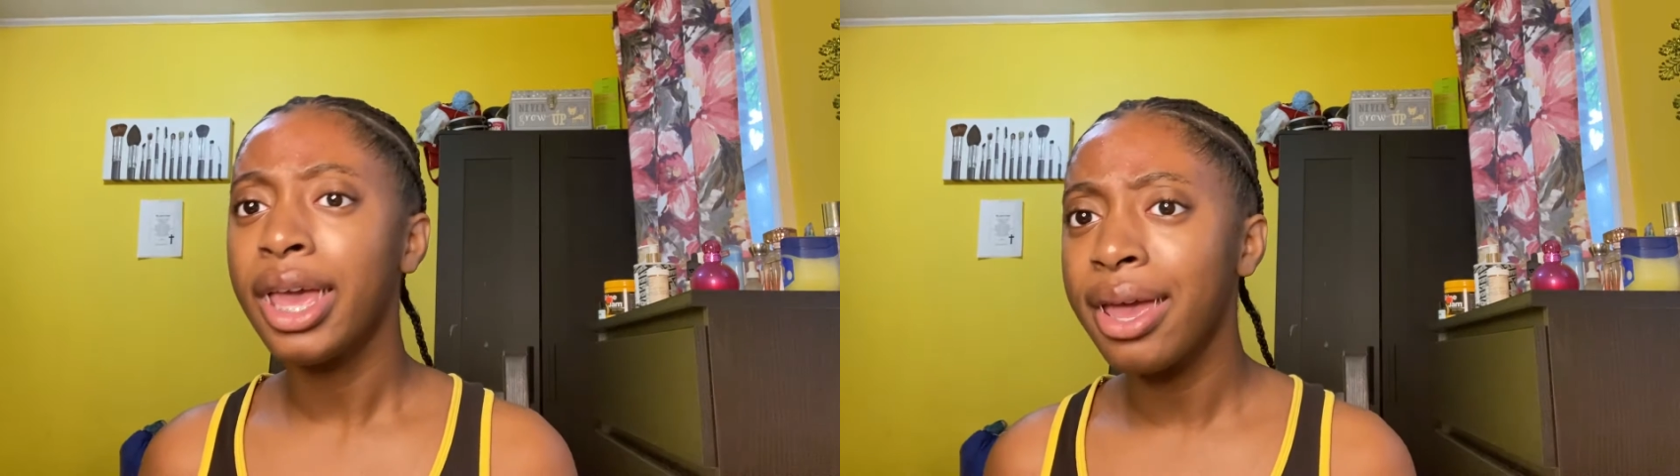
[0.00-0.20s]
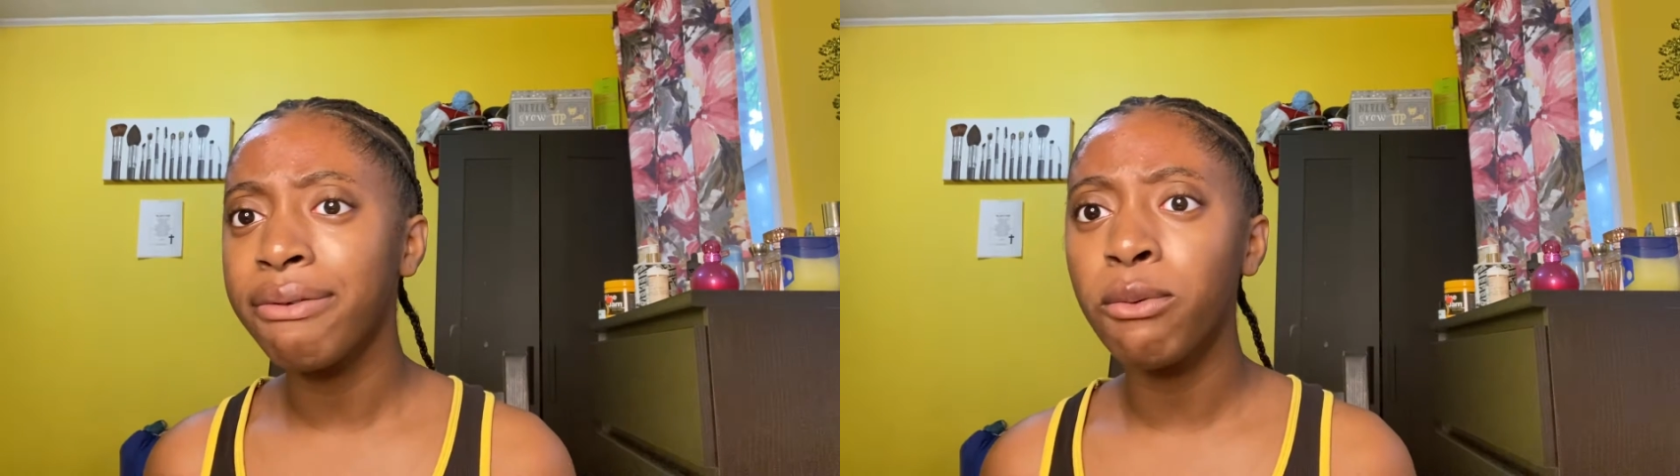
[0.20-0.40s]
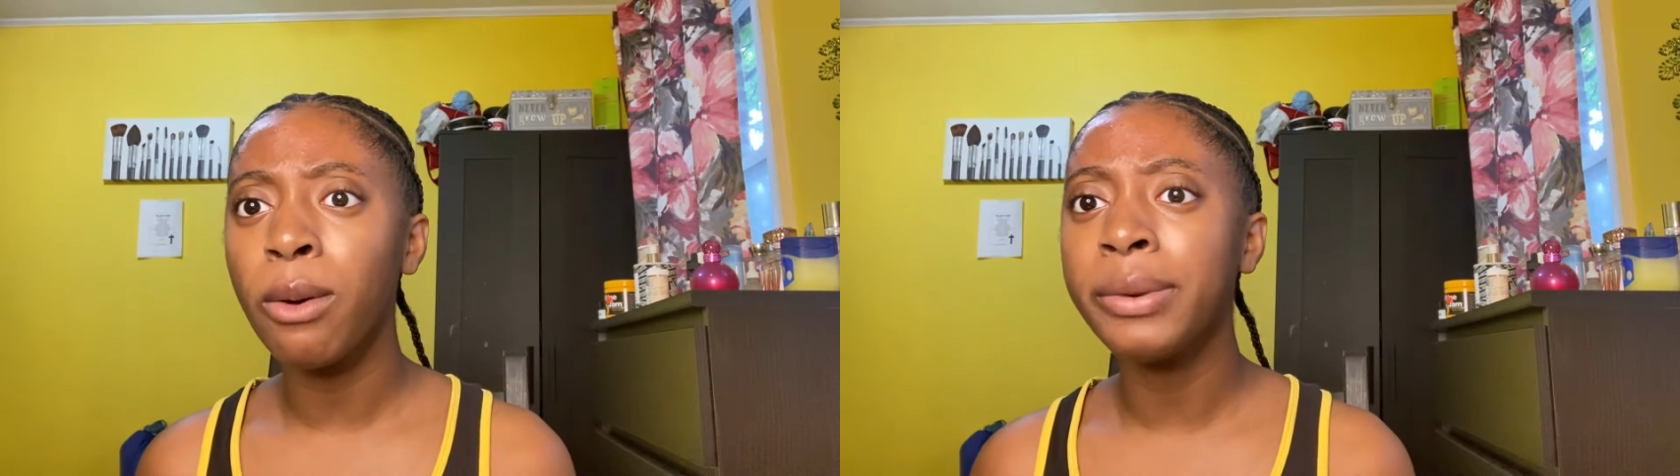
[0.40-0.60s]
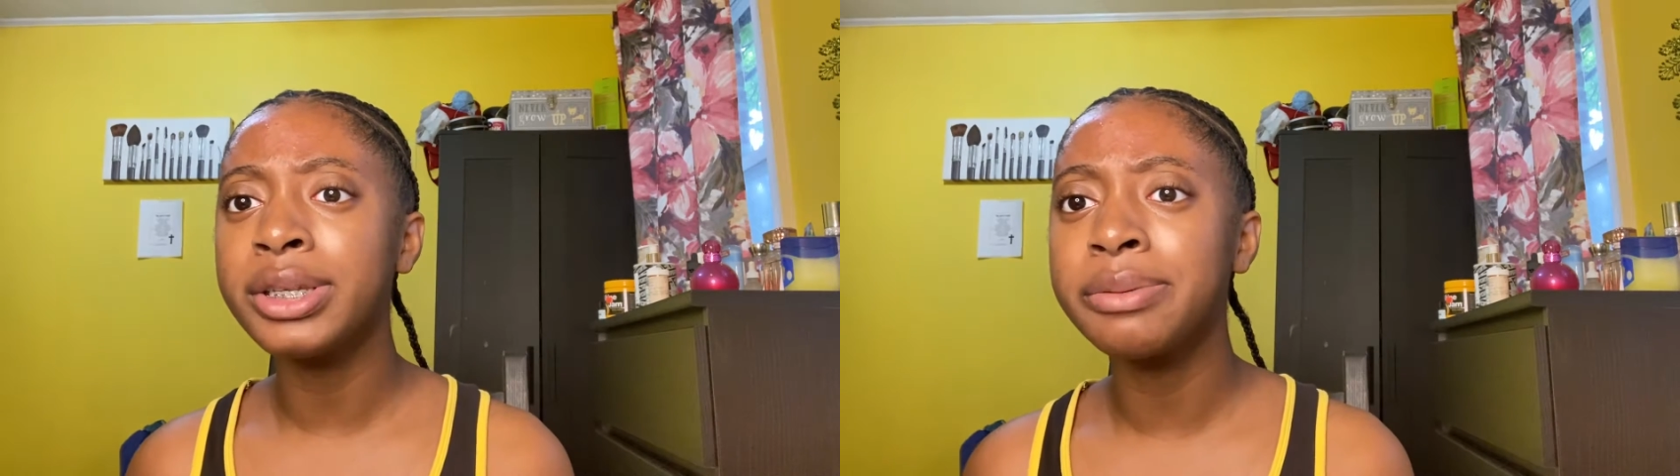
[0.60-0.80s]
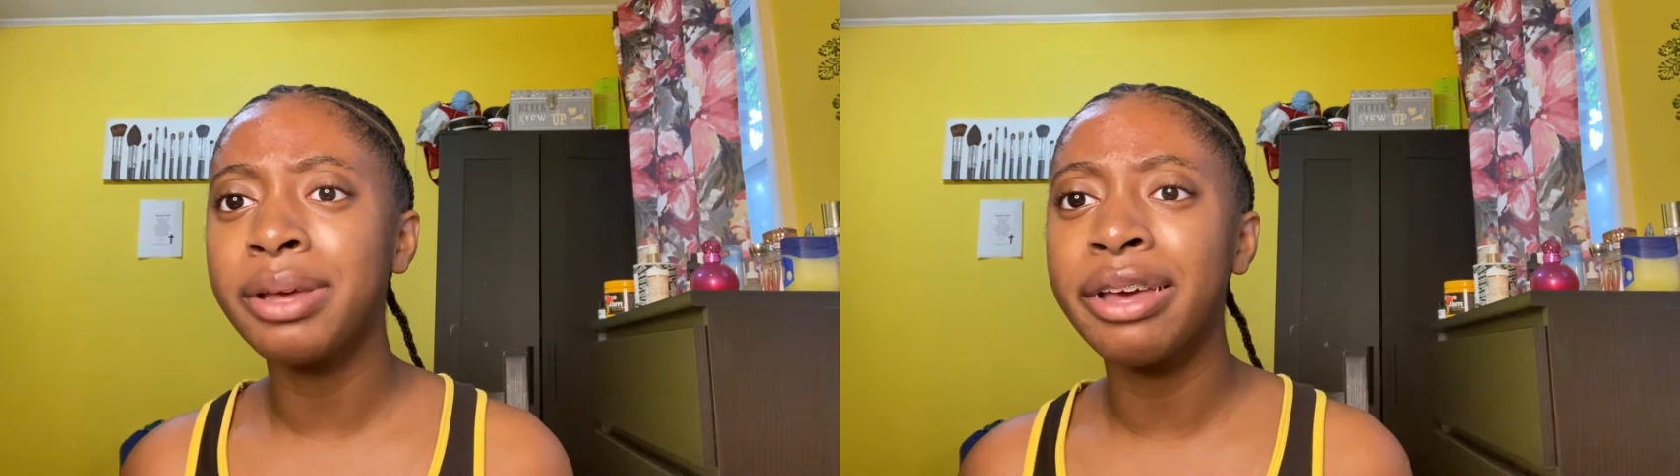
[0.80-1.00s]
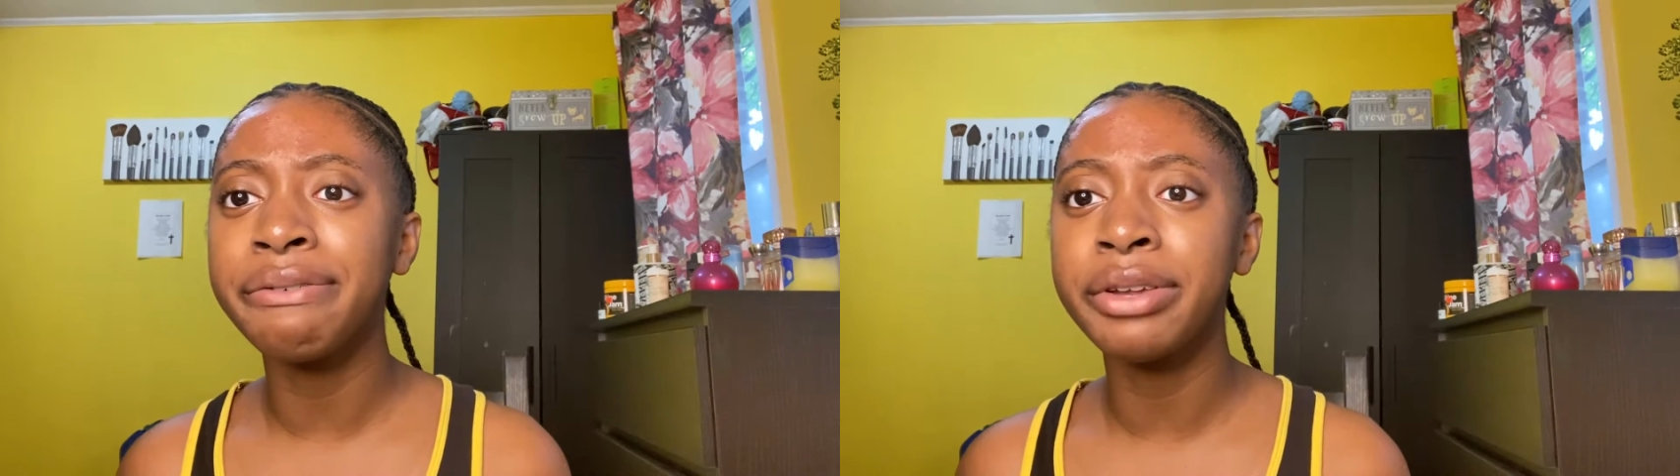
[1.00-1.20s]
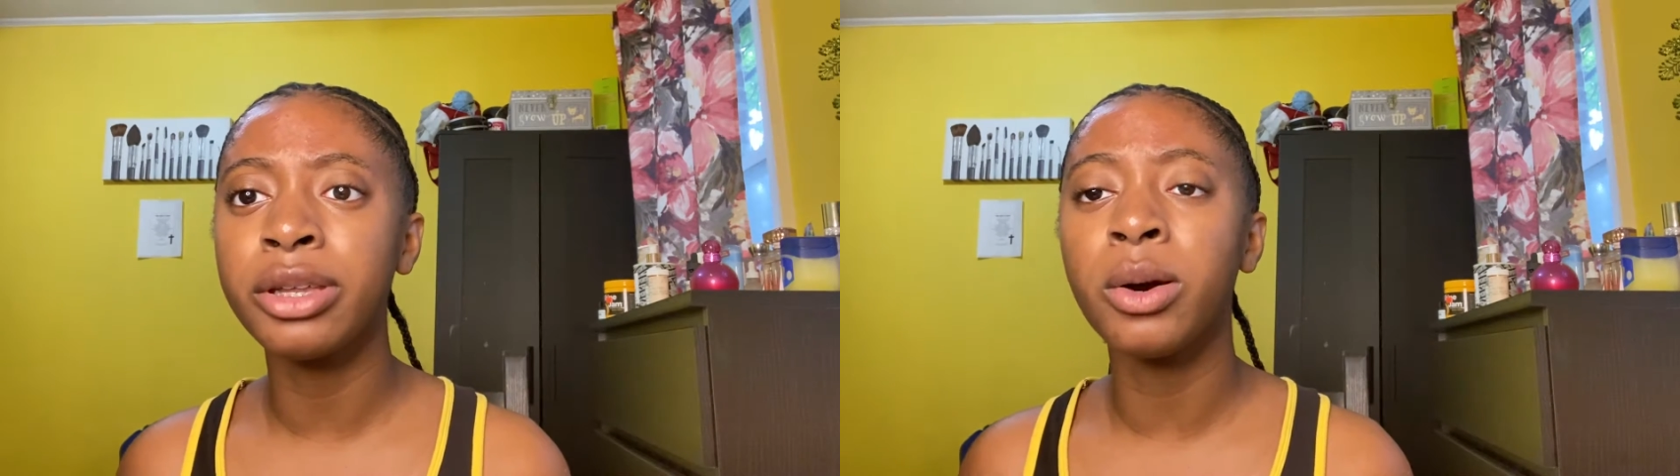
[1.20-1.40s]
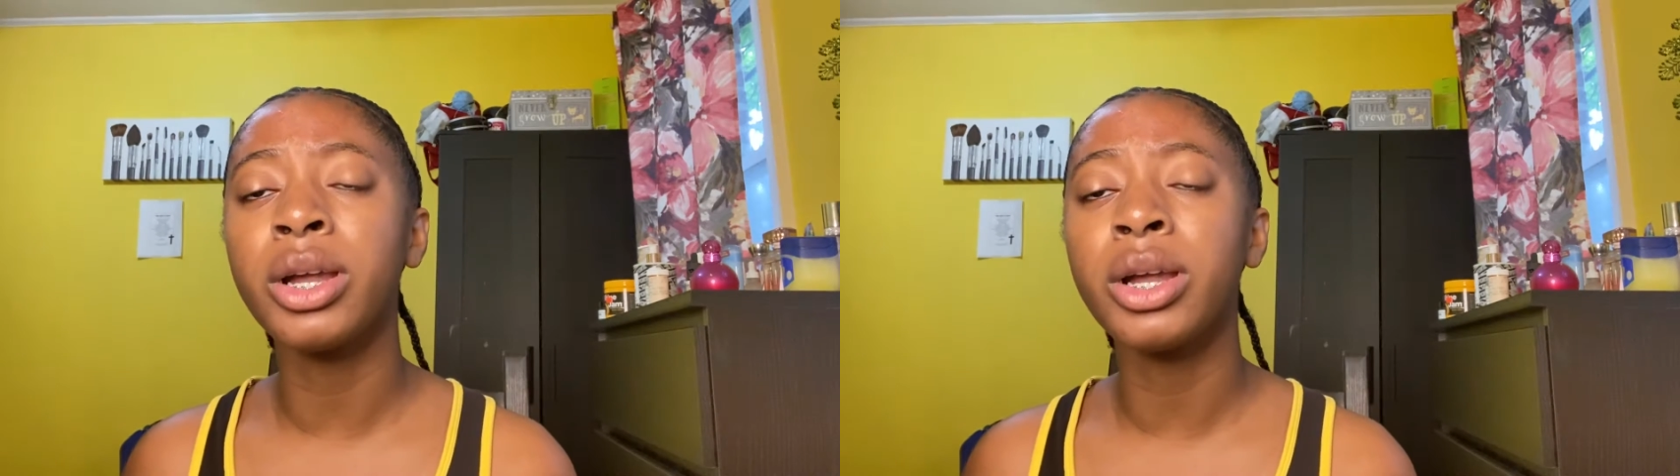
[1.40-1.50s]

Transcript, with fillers: if you want me to make a video